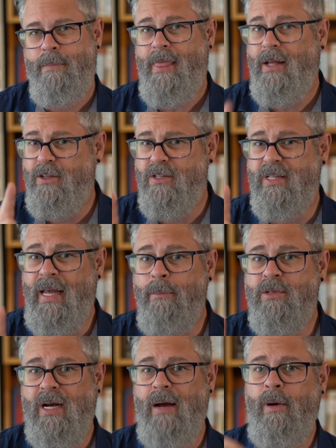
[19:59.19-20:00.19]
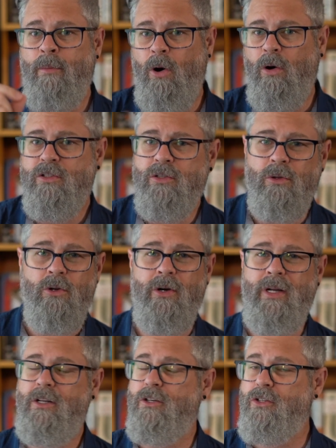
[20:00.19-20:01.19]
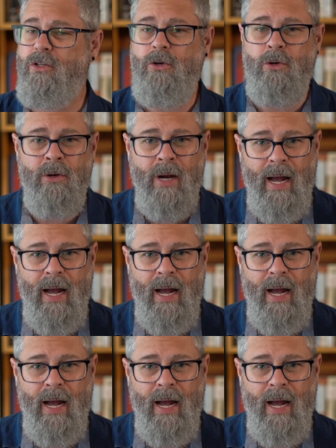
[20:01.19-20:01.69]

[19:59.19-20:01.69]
At the same time, I'm also learning to tune